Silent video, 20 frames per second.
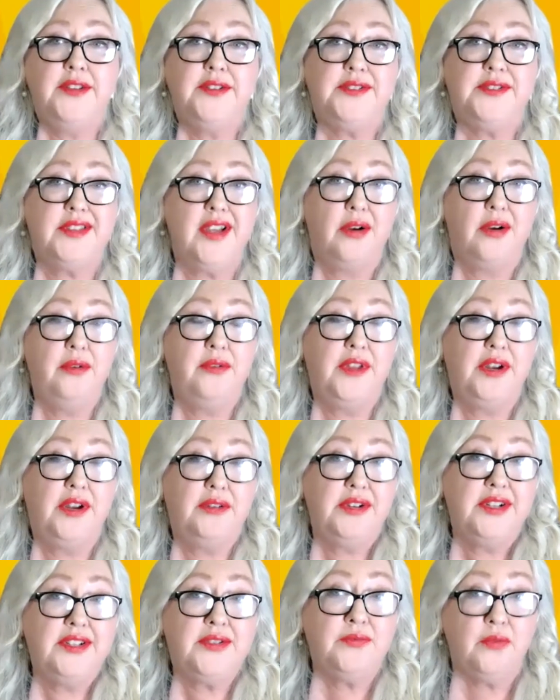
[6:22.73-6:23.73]
So
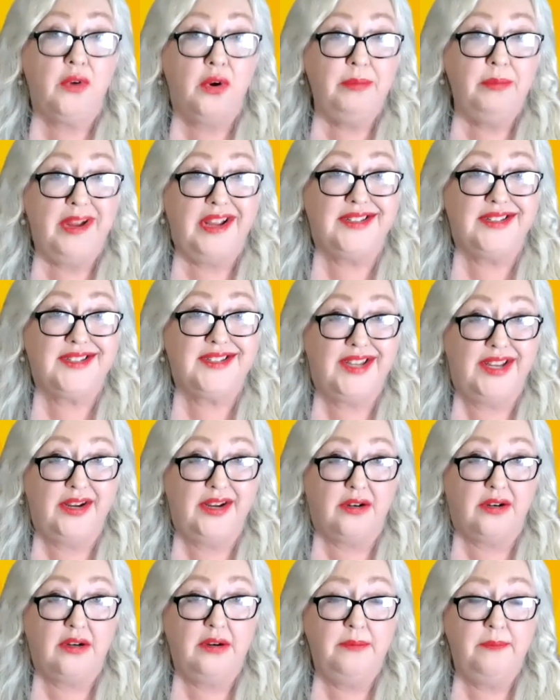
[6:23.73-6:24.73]
there is romance
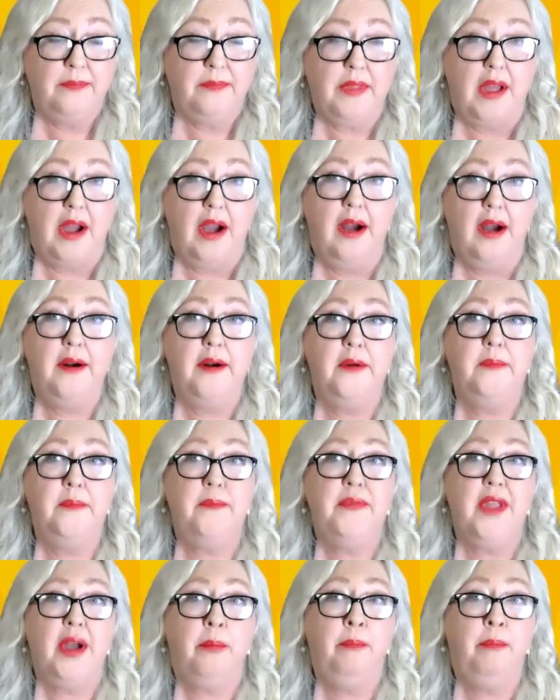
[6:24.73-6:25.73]
here,
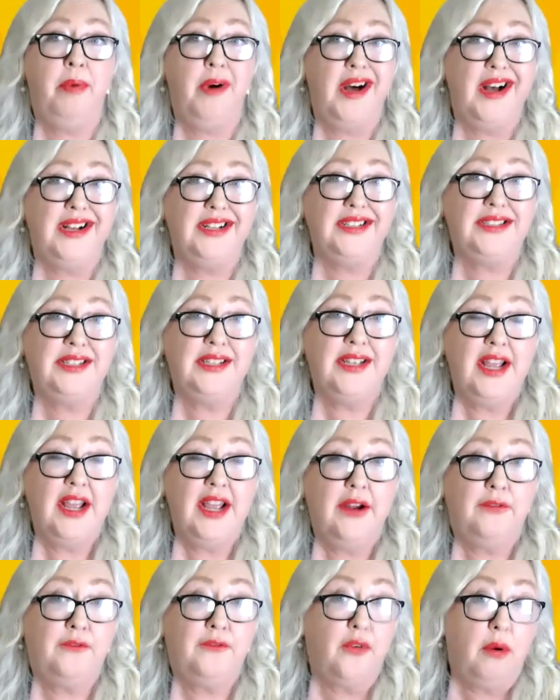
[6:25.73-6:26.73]
but
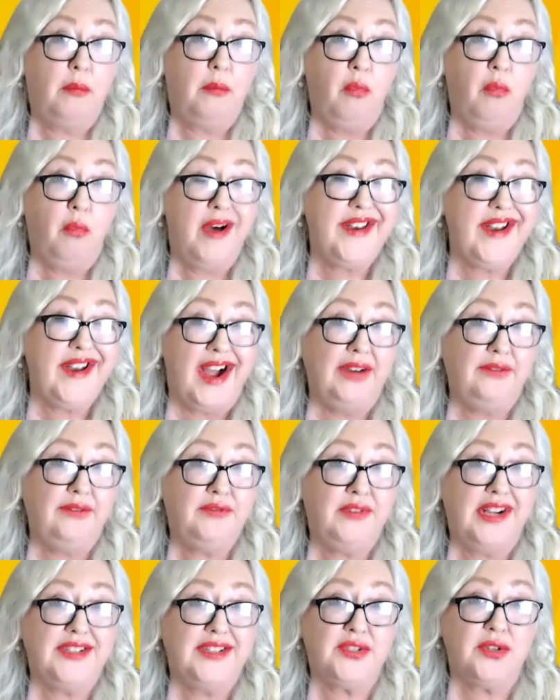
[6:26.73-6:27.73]
from what
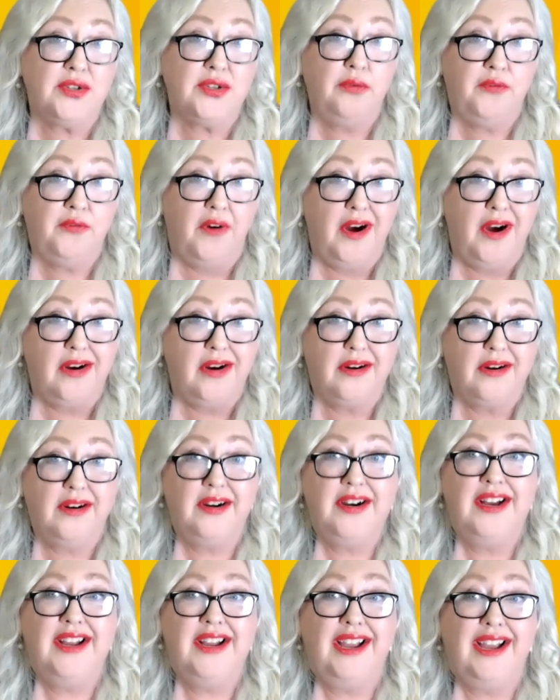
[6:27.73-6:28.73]
I've read so
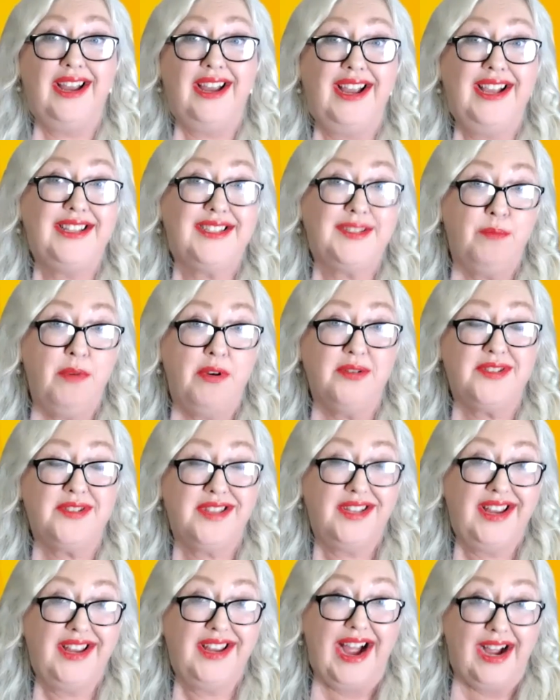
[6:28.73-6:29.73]
far, it's
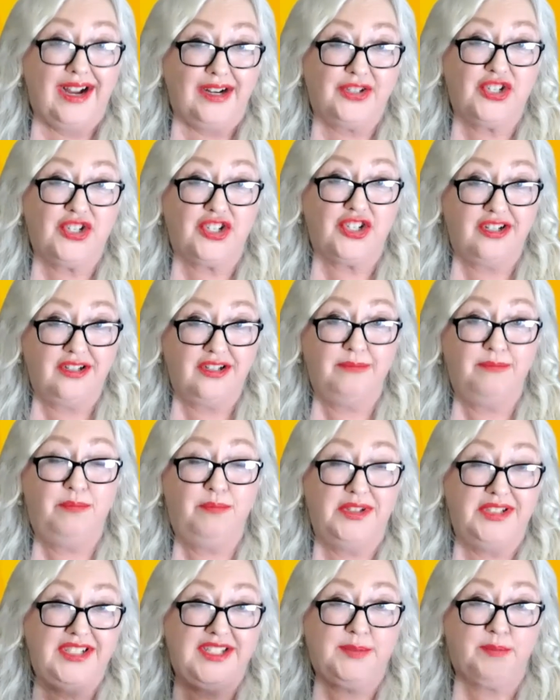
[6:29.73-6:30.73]
mostly action,
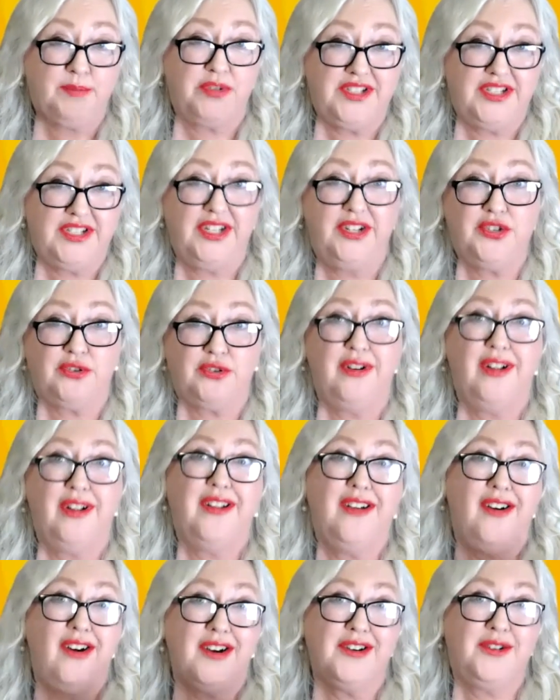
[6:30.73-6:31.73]
police
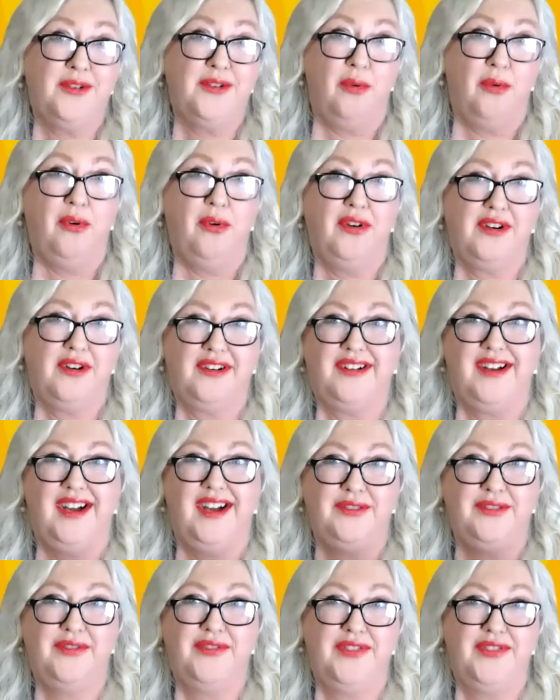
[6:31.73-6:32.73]
procedural, hardcore
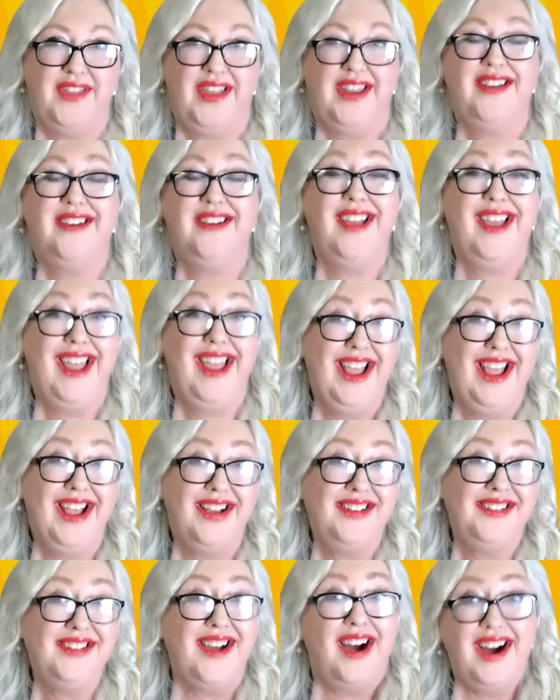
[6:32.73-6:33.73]
kind of thing,
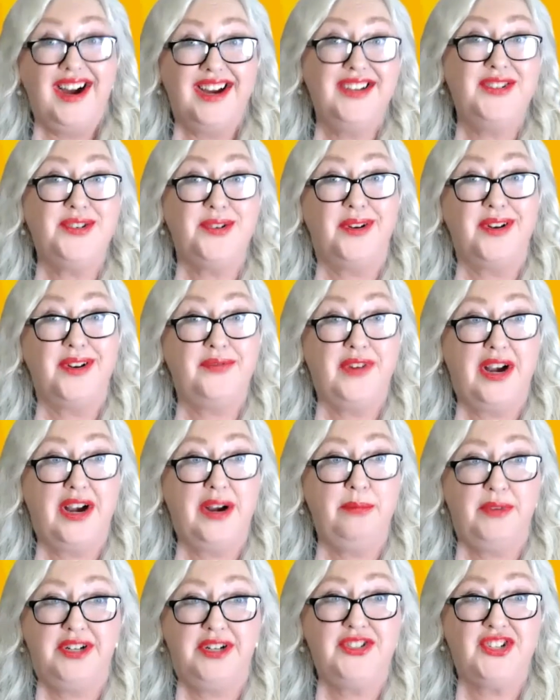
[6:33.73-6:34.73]
and I enjoyed it
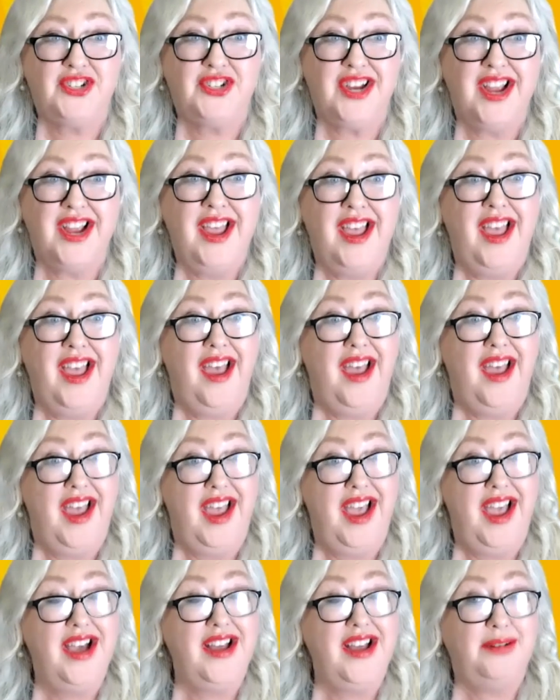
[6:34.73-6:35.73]
very much,
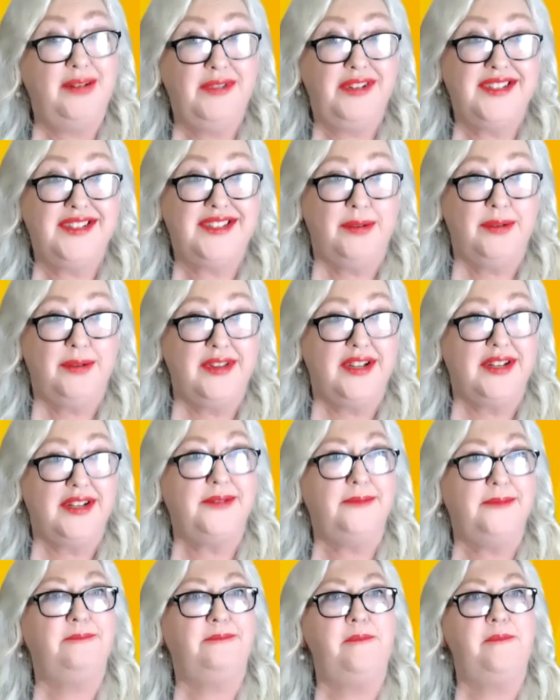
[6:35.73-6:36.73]
and I'm going to stick with it.